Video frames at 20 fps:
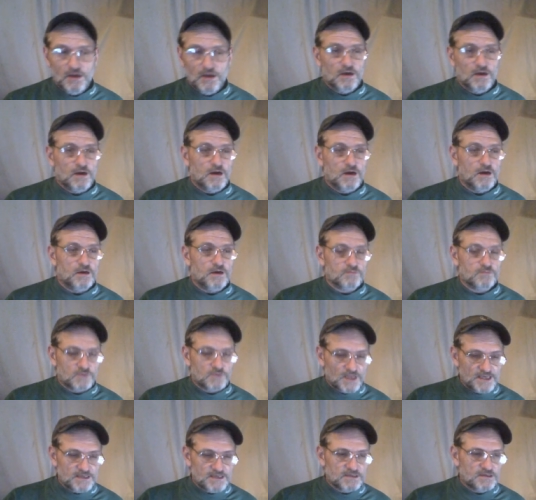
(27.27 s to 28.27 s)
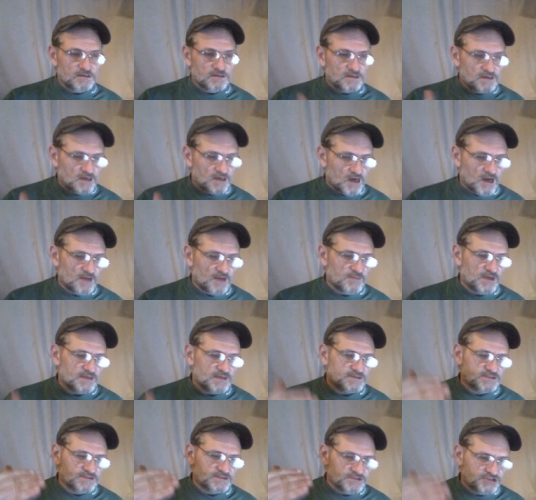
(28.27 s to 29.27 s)
Um, like,
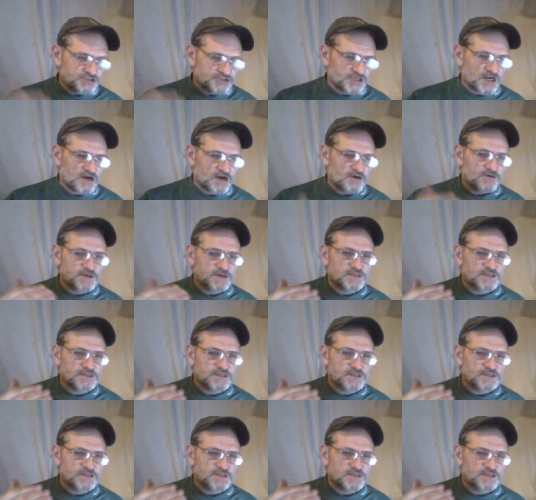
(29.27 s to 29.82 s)
comment, share,